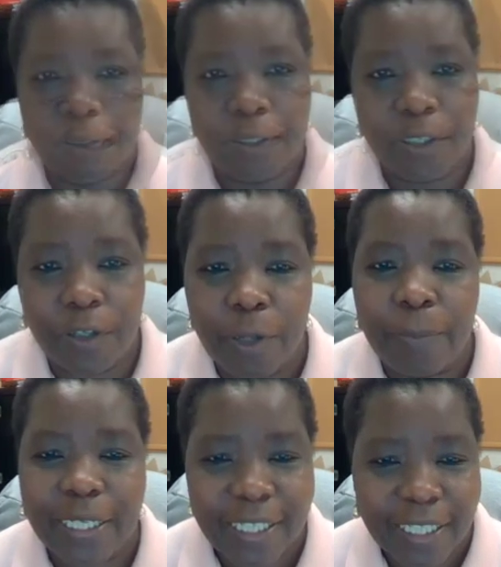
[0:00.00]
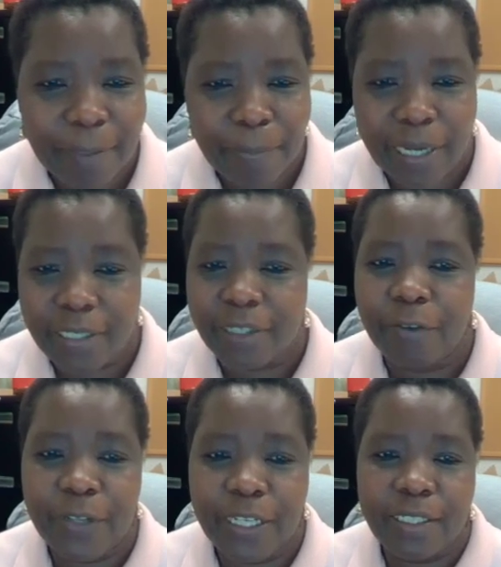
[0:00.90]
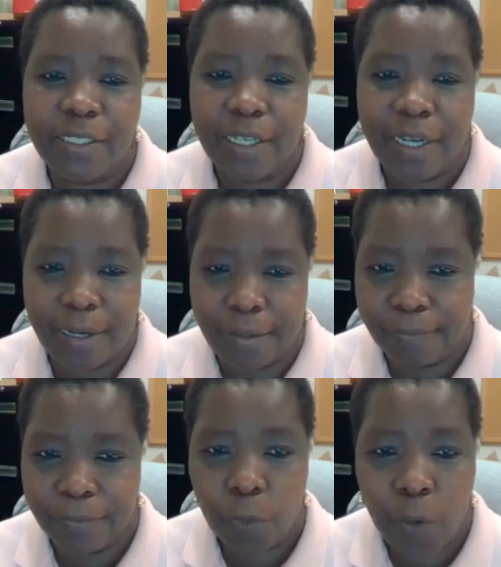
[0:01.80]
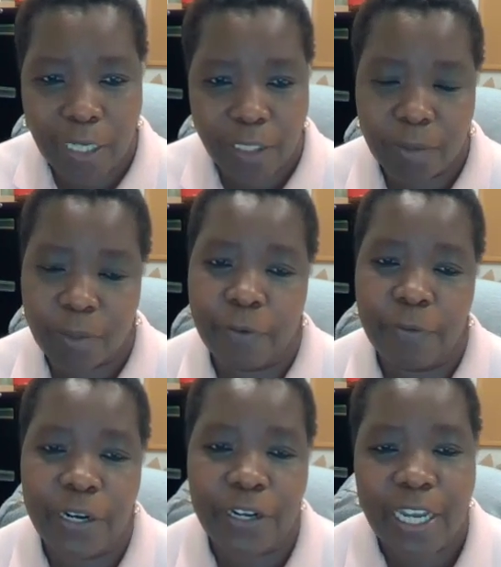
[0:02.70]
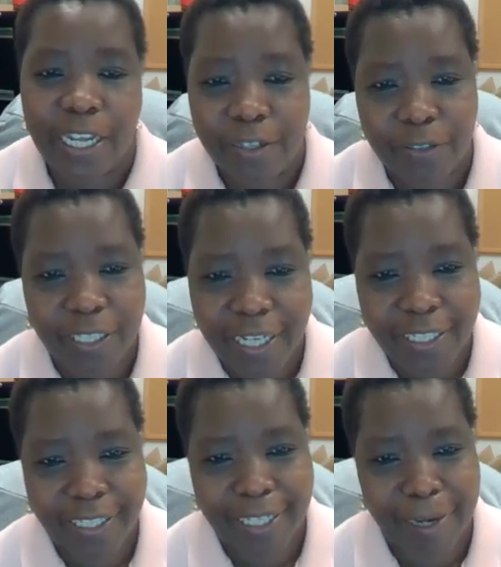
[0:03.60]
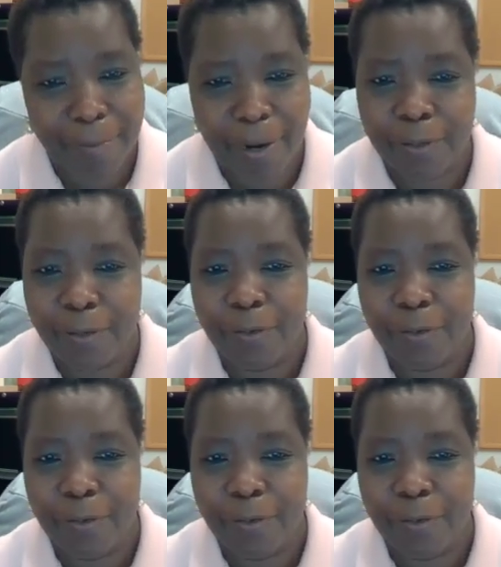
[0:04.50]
So the participants of these workshops were very enthusiastic about the